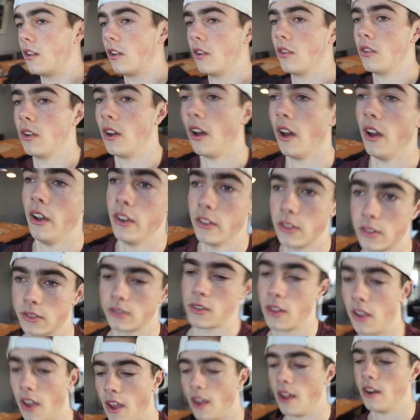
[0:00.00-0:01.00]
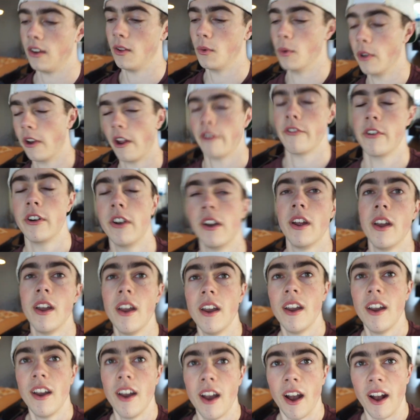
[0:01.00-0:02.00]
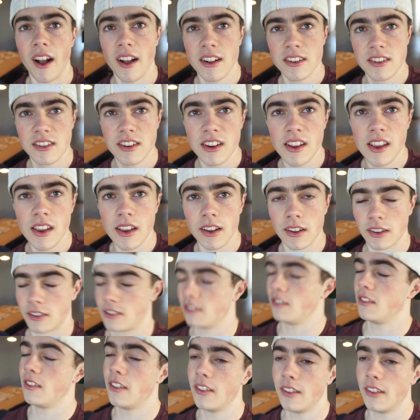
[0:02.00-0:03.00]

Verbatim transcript: you know, nice, candy, whatever. And she,